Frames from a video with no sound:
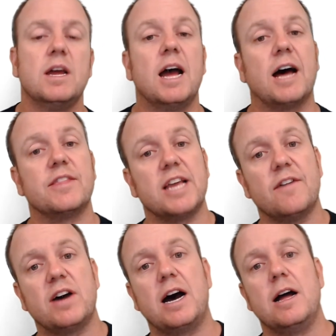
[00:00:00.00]
The
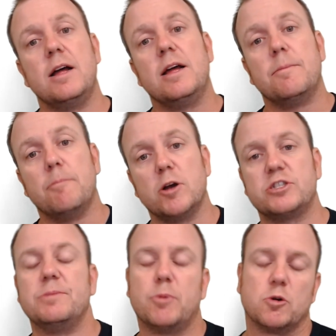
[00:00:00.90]
other most
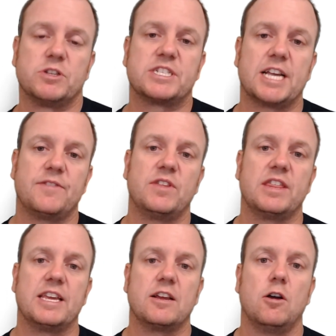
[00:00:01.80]
important safety
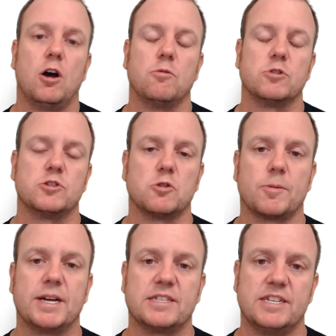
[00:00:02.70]
thing I want to talk
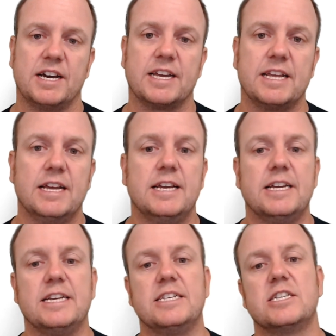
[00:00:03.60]
about today
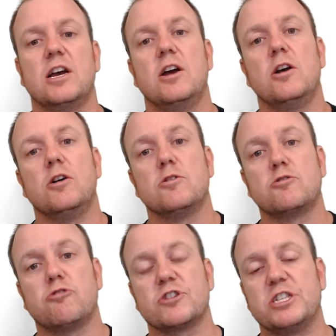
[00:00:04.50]
is
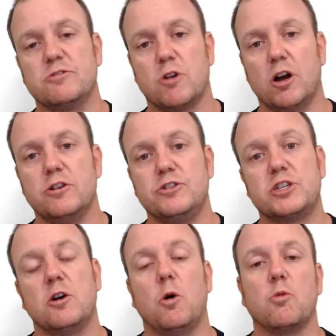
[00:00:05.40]
crossing the roads
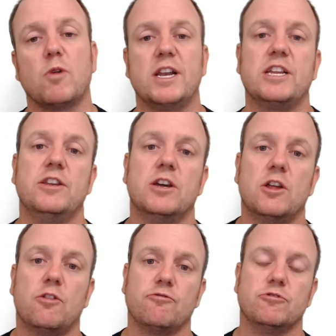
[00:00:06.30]
or running
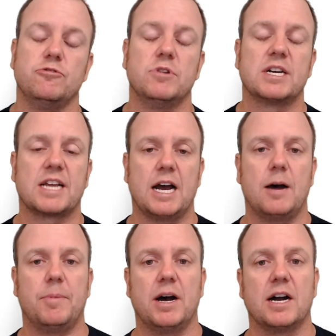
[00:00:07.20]
through
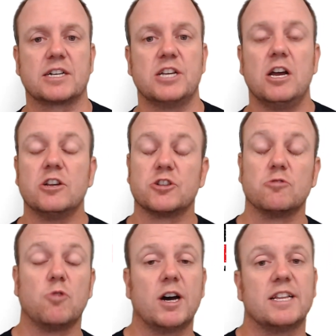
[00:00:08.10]
car parks. So
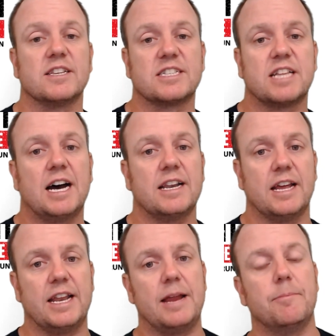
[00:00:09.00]
right at the start
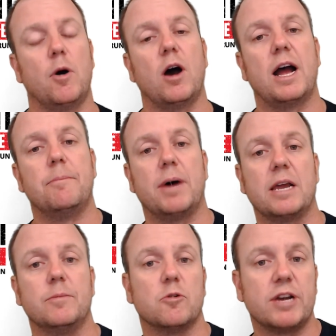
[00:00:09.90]
at Empire Bay
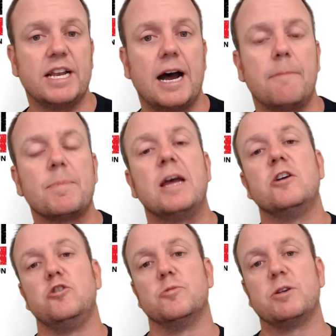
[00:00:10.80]
Marina,
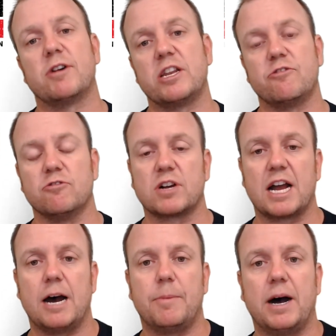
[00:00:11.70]
you'll be running through a
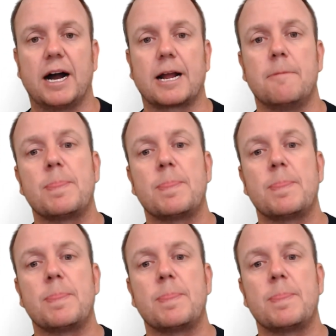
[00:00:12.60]
car park,